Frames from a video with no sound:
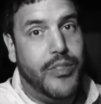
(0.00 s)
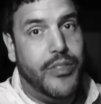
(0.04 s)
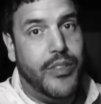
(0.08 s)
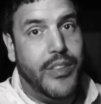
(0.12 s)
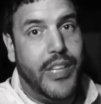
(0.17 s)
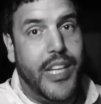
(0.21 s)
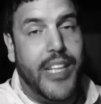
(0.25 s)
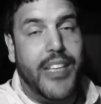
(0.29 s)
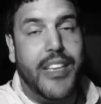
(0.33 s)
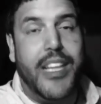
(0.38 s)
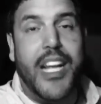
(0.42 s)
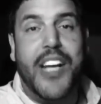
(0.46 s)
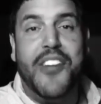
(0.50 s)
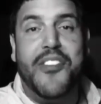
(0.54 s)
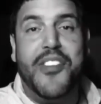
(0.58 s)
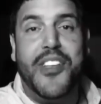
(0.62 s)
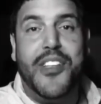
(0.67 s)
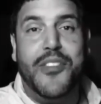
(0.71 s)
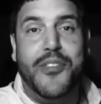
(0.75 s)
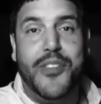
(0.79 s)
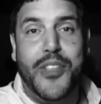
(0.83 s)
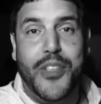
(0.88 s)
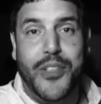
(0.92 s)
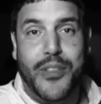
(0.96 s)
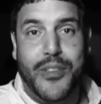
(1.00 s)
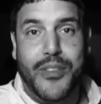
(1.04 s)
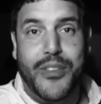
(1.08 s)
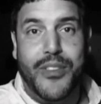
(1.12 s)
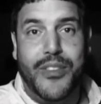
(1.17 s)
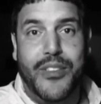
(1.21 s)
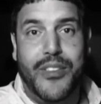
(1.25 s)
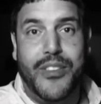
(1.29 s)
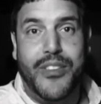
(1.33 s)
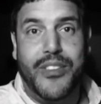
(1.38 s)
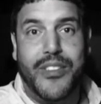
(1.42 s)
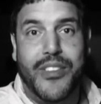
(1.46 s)
let life live you.
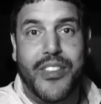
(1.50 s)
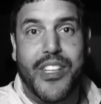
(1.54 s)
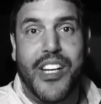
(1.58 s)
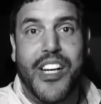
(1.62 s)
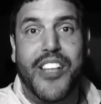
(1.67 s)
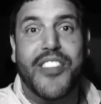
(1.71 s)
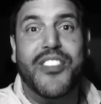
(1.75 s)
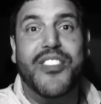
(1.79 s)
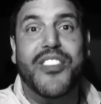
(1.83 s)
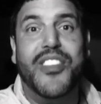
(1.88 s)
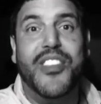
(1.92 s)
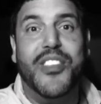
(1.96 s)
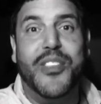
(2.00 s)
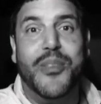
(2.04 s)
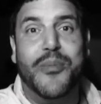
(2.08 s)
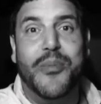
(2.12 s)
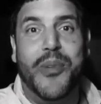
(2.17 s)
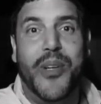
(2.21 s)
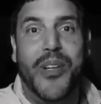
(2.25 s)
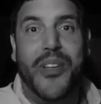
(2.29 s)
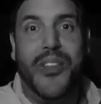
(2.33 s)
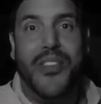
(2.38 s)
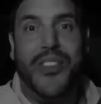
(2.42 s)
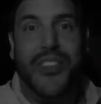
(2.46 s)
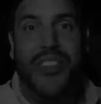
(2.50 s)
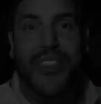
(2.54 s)
I'll see you tomorrow.